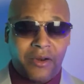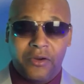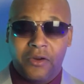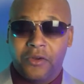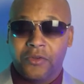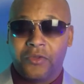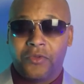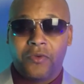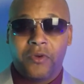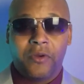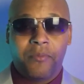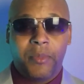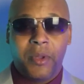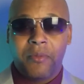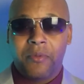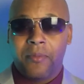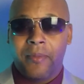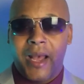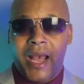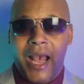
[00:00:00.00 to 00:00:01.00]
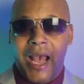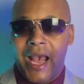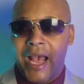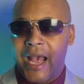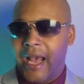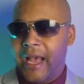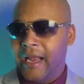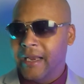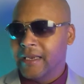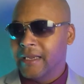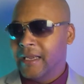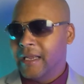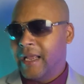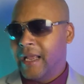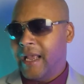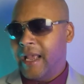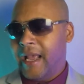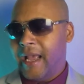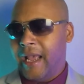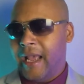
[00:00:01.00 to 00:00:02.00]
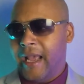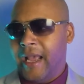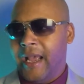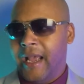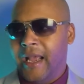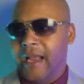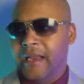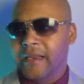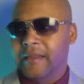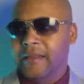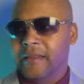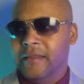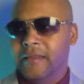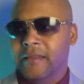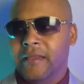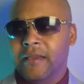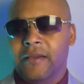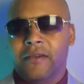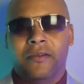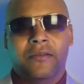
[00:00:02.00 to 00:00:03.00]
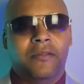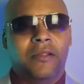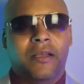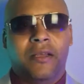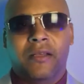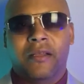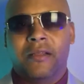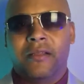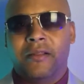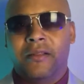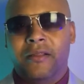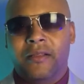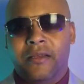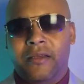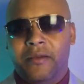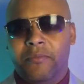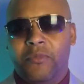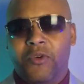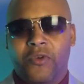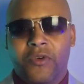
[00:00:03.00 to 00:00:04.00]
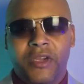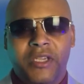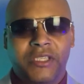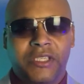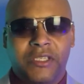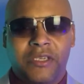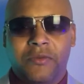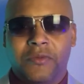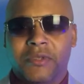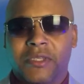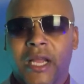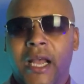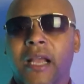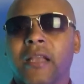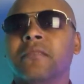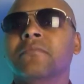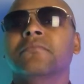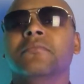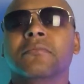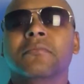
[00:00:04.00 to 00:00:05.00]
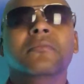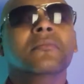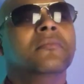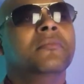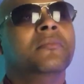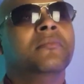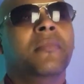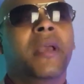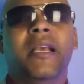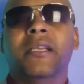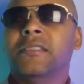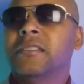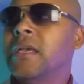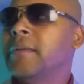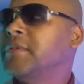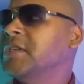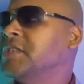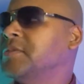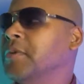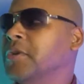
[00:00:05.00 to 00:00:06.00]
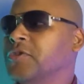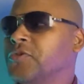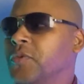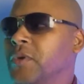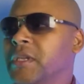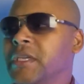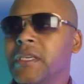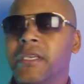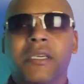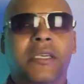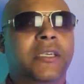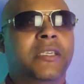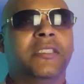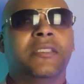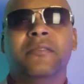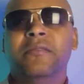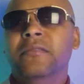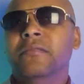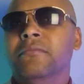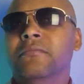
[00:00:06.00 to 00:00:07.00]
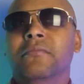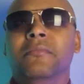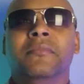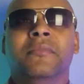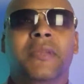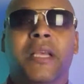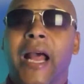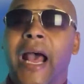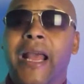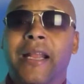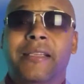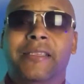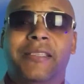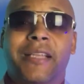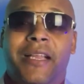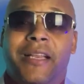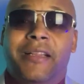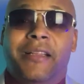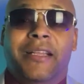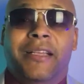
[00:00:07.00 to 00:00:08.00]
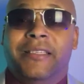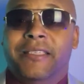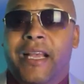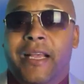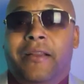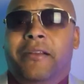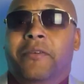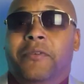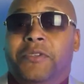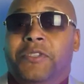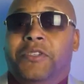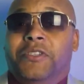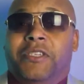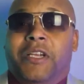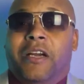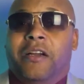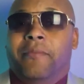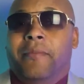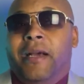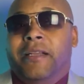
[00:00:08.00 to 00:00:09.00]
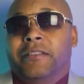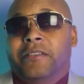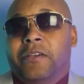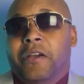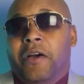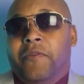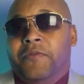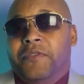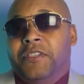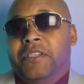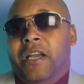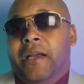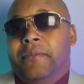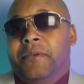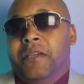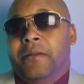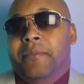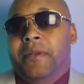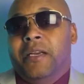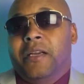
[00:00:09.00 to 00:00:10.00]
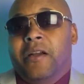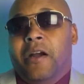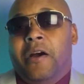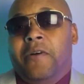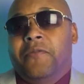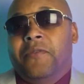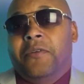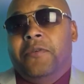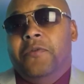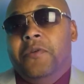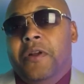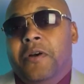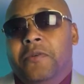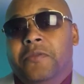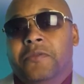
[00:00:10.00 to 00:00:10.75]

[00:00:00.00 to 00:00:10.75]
three people behind, and the barista was like, man, something smells really good. I didn't say anything. I didn't know what she was talking about. It's a coffee shop. Could have been a coffee. Who knows?